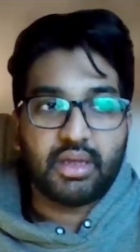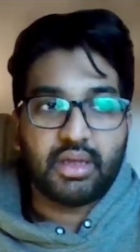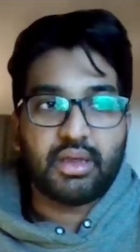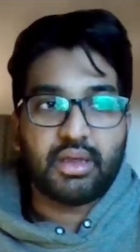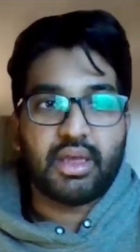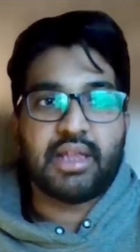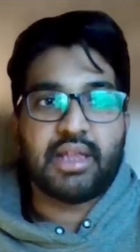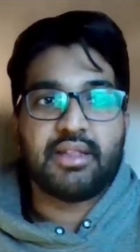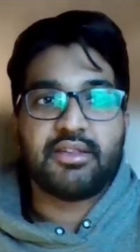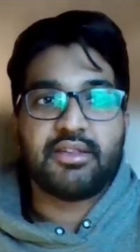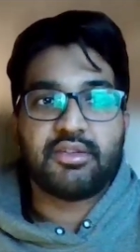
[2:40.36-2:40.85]

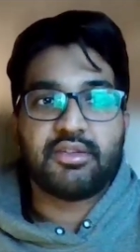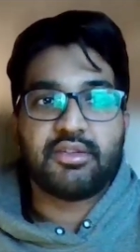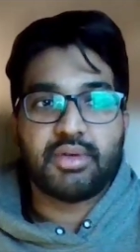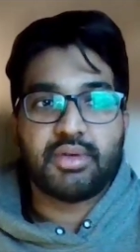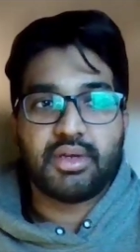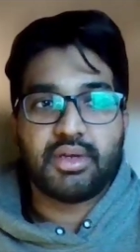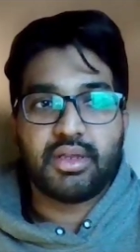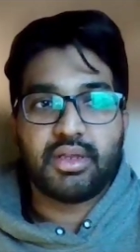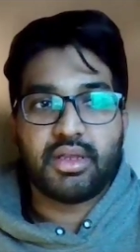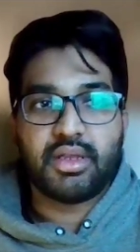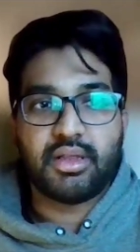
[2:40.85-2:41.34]

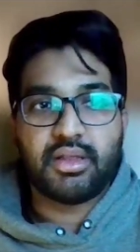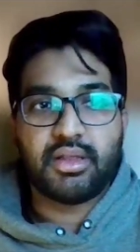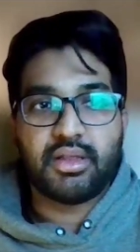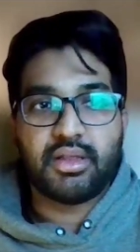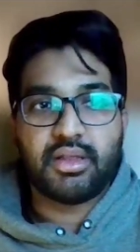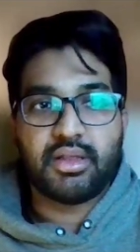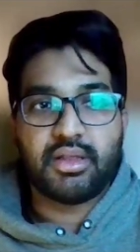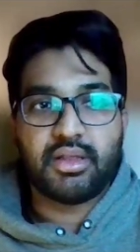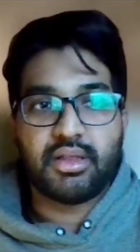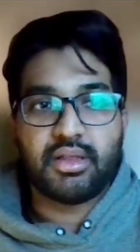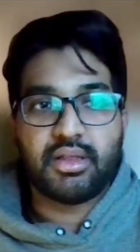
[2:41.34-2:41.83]
Elsewhere, and
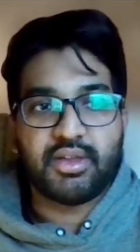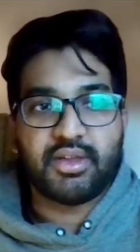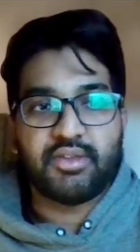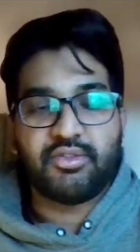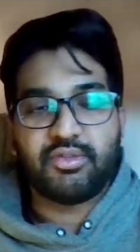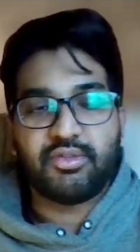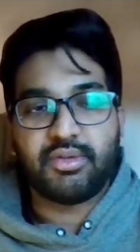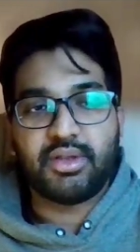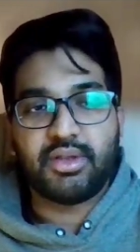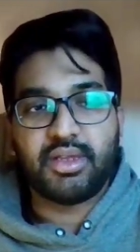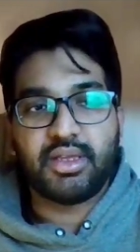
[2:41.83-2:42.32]
then
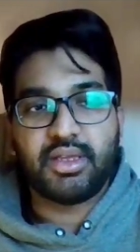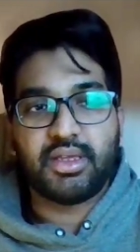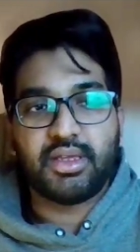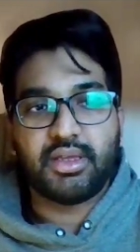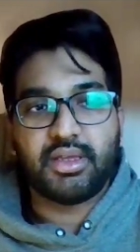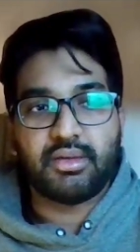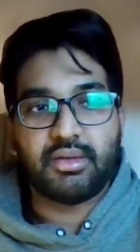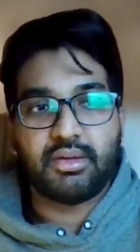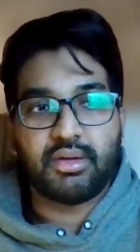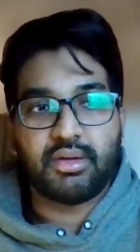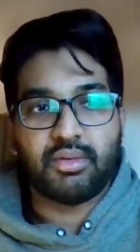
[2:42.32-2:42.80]

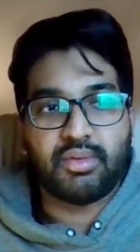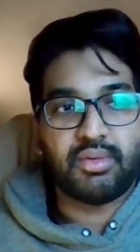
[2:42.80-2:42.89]
eventually,